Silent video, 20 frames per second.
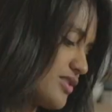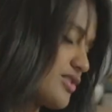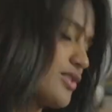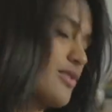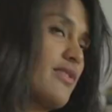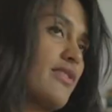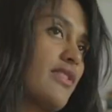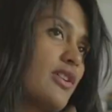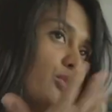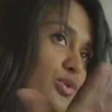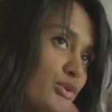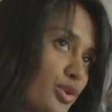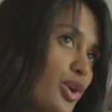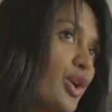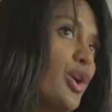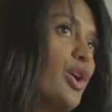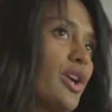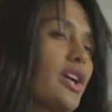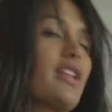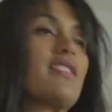so that they all
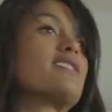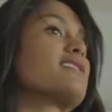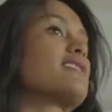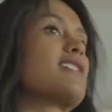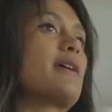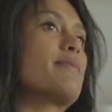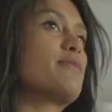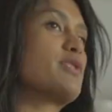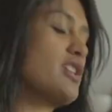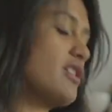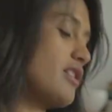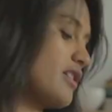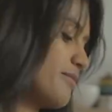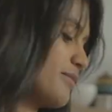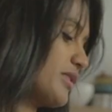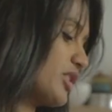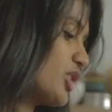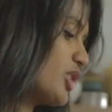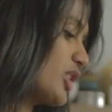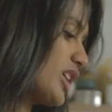cook at the same time
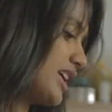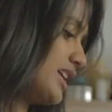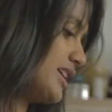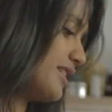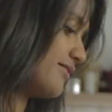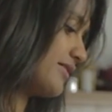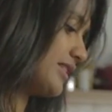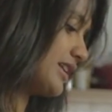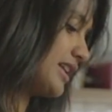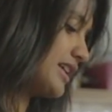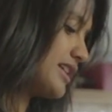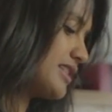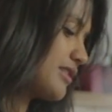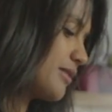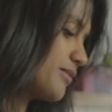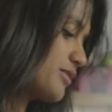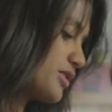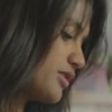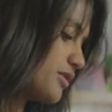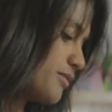and cook evenly. So
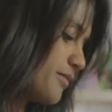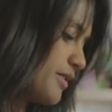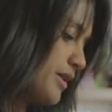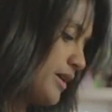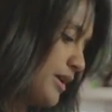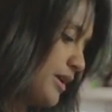I'm going to